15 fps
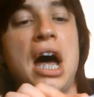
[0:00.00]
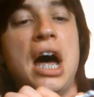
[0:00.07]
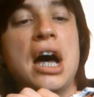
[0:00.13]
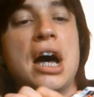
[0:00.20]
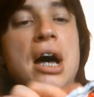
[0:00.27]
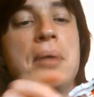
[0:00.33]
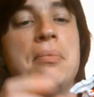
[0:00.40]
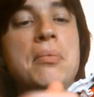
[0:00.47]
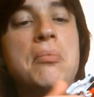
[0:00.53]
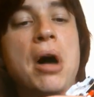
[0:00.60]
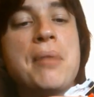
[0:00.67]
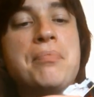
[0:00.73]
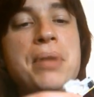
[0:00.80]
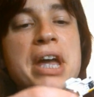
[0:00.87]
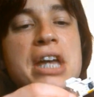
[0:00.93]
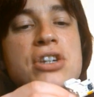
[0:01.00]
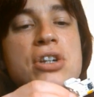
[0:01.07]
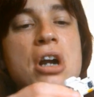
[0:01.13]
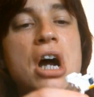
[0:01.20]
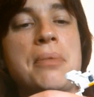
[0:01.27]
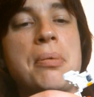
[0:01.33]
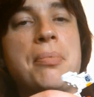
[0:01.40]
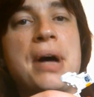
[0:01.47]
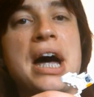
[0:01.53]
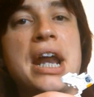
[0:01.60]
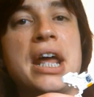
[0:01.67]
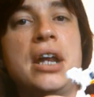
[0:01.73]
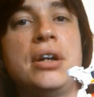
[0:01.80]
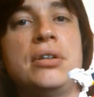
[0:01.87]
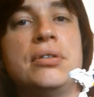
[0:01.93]
Um, my biggest gripe about
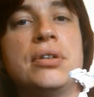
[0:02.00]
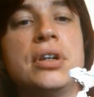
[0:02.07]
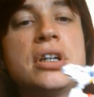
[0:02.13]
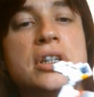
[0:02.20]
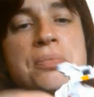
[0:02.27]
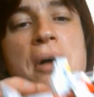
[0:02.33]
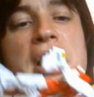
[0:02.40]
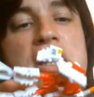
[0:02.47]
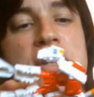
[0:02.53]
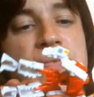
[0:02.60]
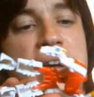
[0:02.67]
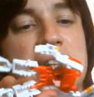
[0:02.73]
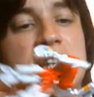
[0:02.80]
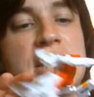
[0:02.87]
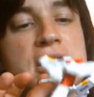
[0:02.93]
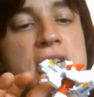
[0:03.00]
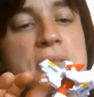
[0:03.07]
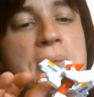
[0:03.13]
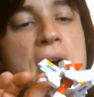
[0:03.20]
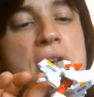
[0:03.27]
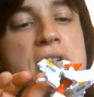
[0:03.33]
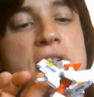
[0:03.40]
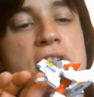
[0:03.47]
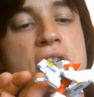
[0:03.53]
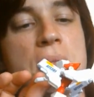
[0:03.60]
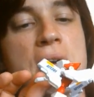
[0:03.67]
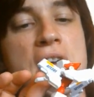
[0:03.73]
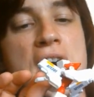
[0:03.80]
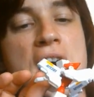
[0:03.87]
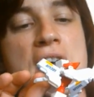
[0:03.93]
it, despite the fact that it's, I suppose, in some
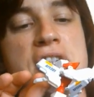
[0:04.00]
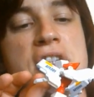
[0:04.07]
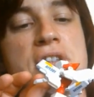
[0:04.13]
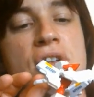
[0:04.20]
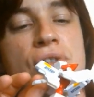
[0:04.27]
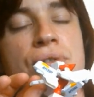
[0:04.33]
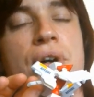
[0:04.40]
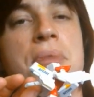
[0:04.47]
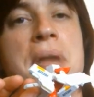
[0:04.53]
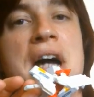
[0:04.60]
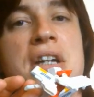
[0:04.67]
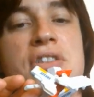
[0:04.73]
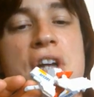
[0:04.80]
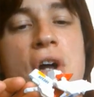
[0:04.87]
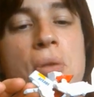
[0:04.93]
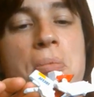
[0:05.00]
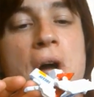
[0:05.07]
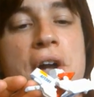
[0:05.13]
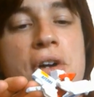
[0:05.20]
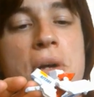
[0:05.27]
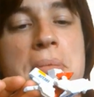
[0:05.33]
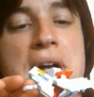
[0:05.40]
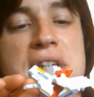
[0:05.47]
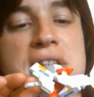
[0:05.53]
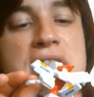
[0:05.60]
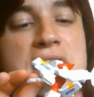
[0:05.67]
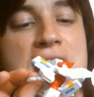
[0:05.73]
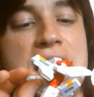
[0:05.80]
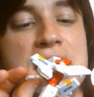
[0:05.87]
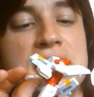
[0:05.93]
regards, to throw back to the old Micromaster
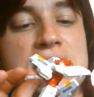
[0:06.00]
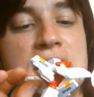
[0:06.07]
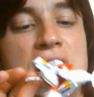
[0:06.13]
days,